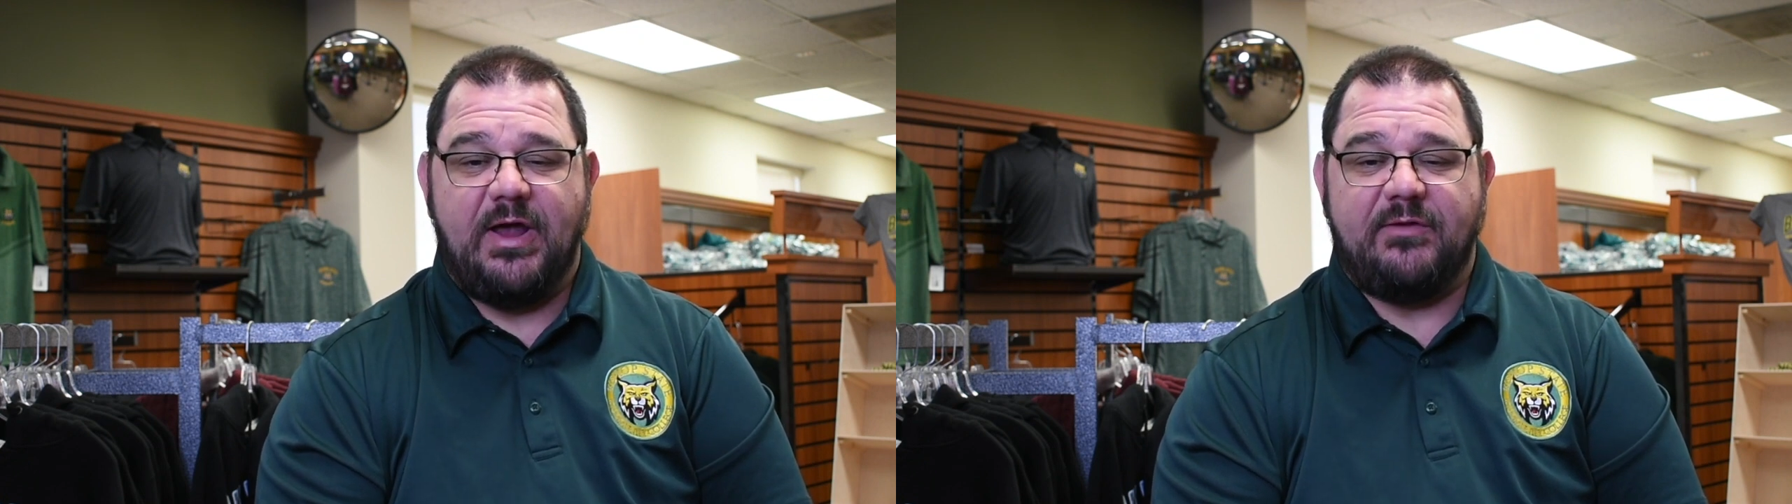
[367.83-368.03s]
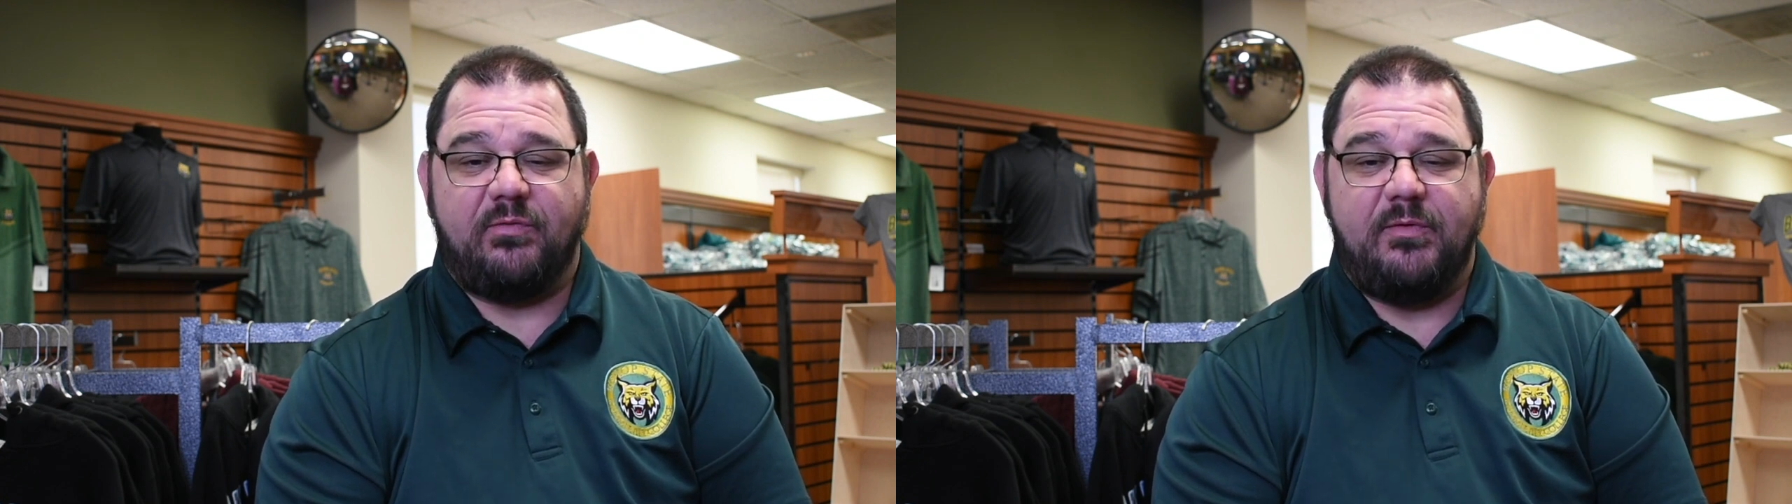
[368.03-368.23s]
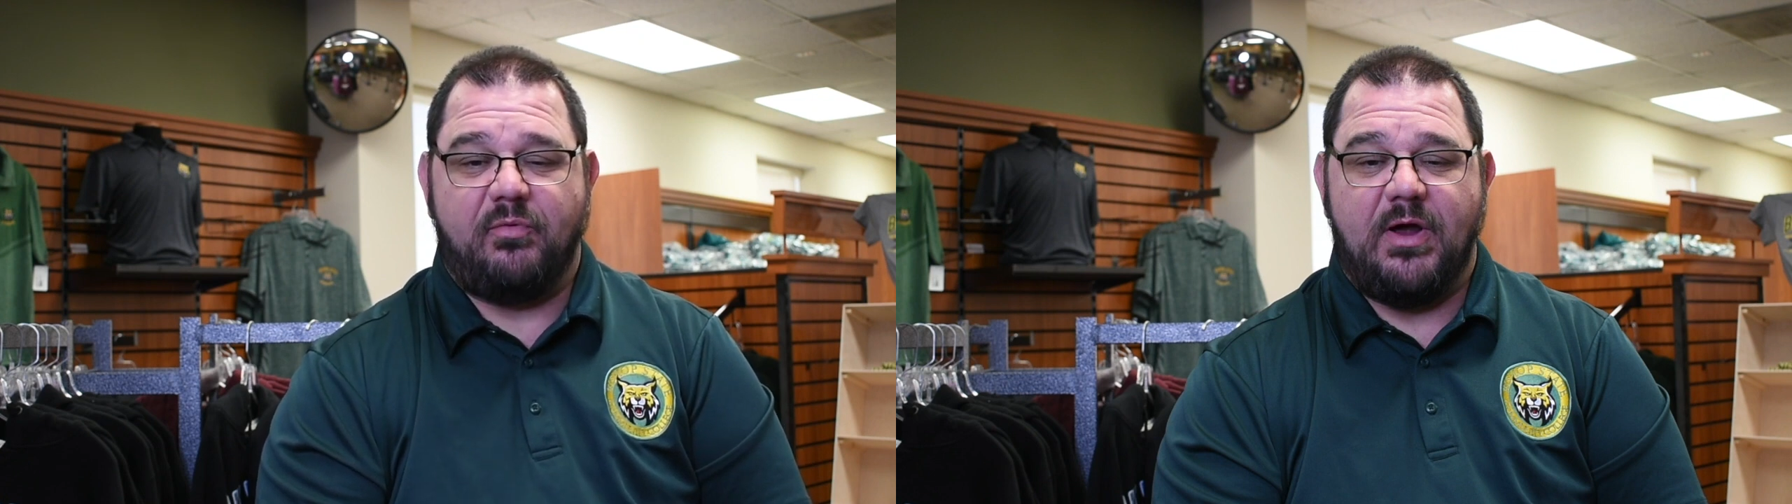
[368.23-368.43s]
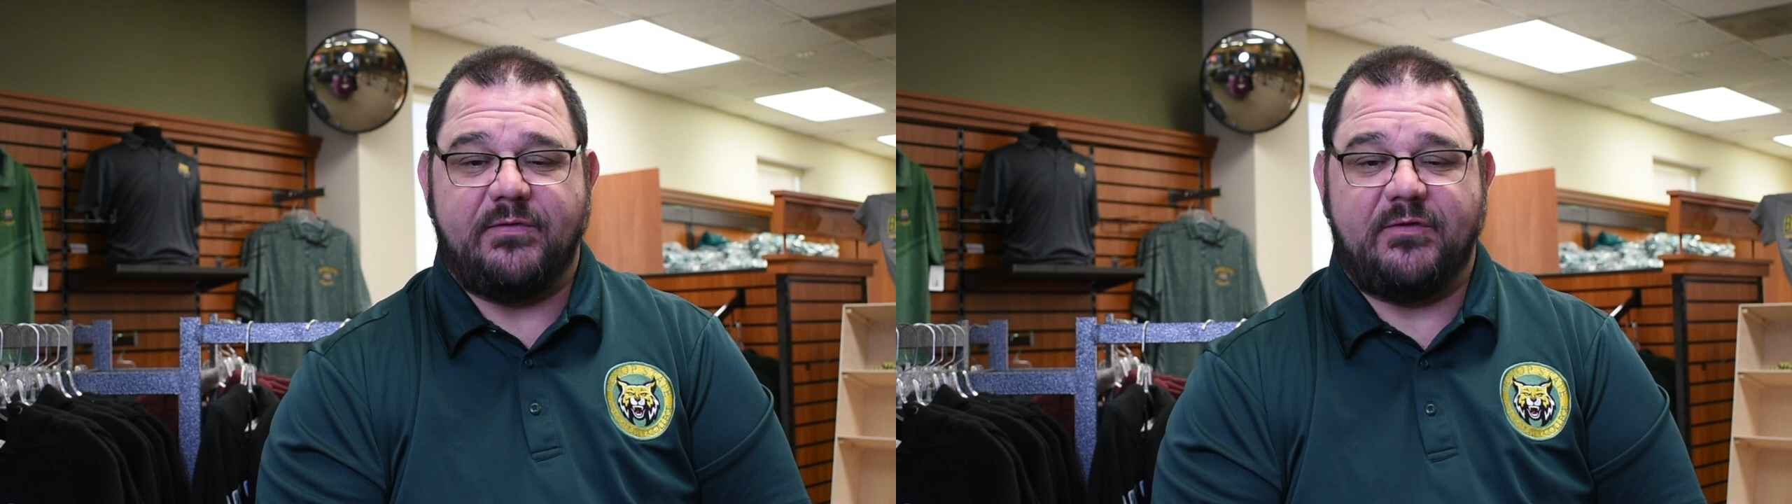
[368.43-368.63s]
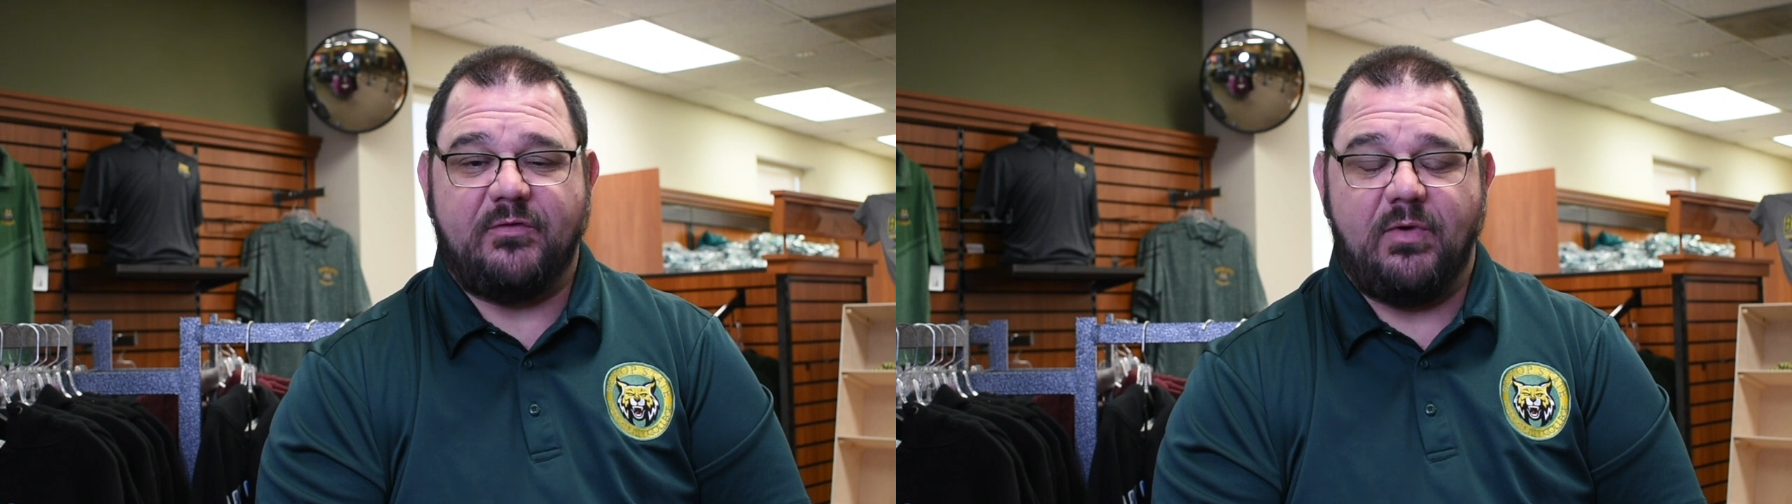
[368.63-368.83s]
after we
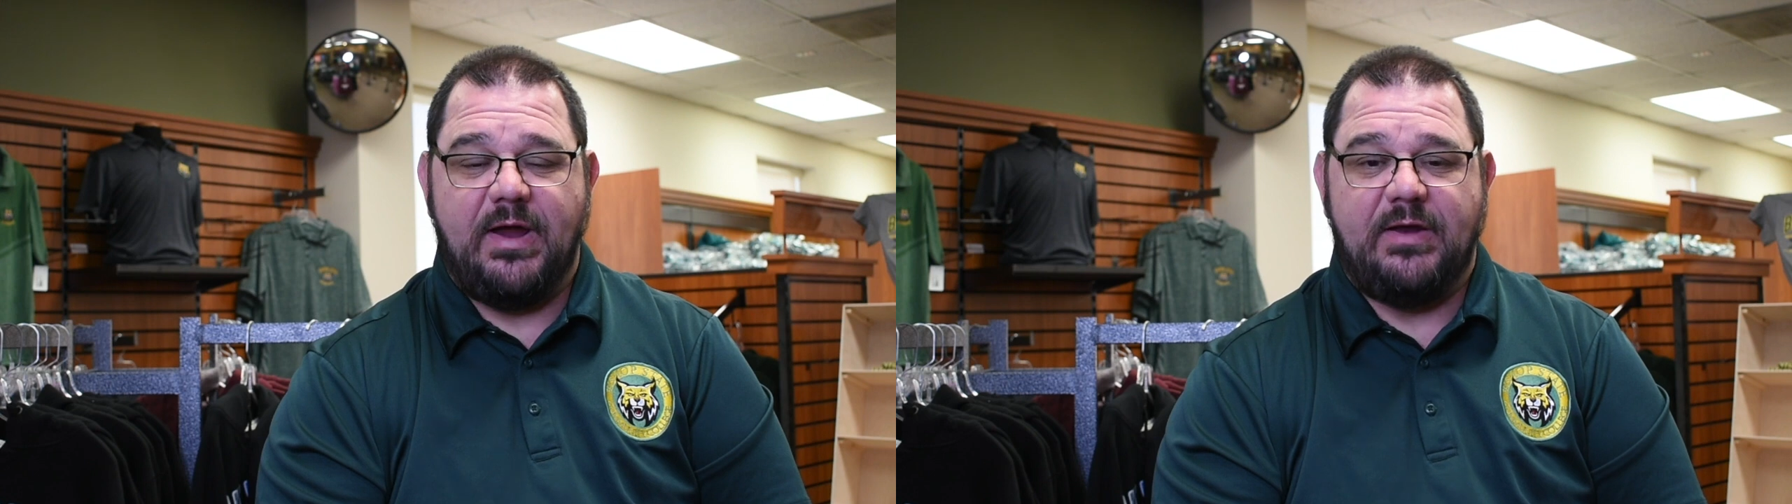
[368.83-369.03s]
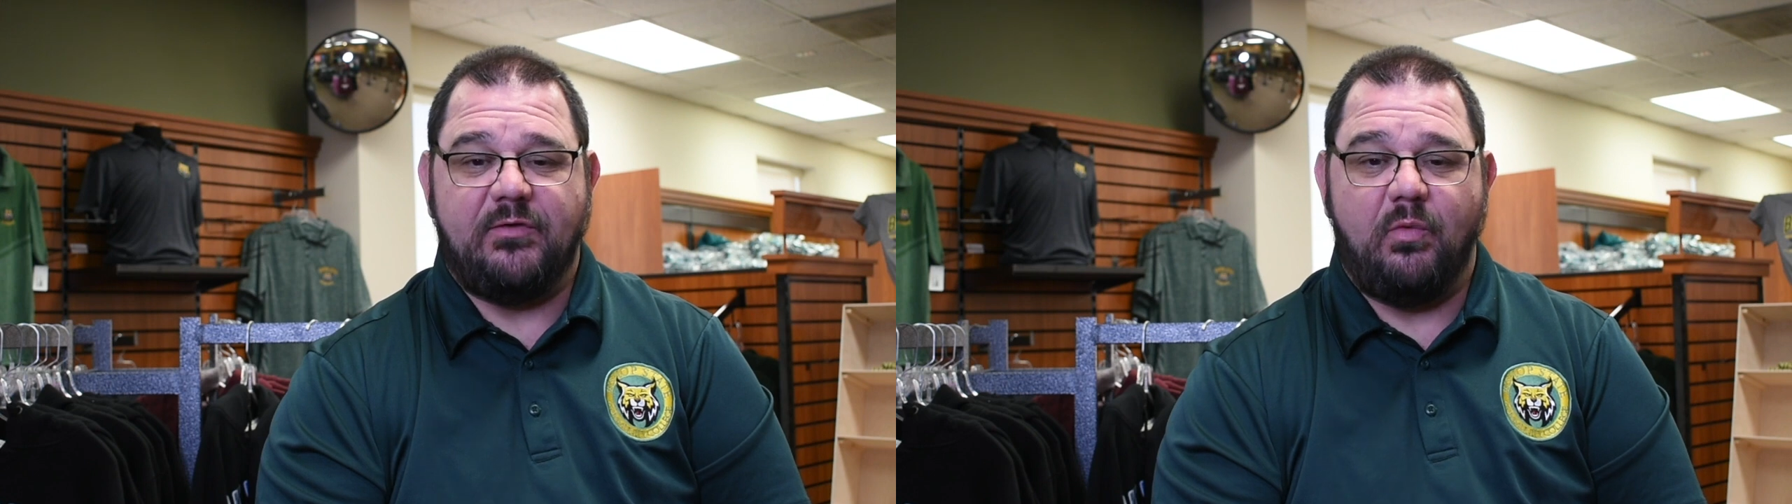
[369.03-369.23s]
process grades,